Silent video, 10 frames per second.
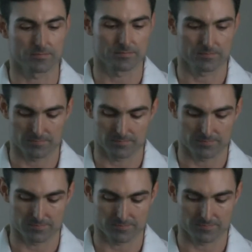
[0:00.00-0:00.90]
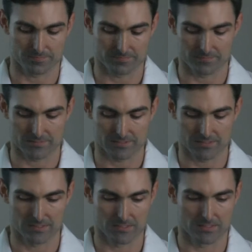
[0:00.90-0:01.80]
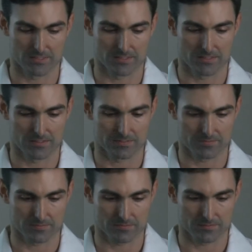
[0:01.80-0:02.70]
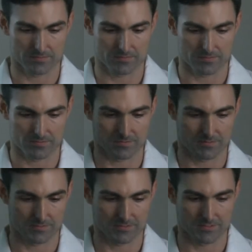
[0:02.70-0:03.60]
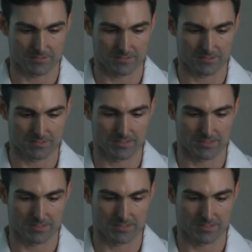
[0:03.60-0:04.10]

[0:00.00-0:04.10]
Nobody speaks.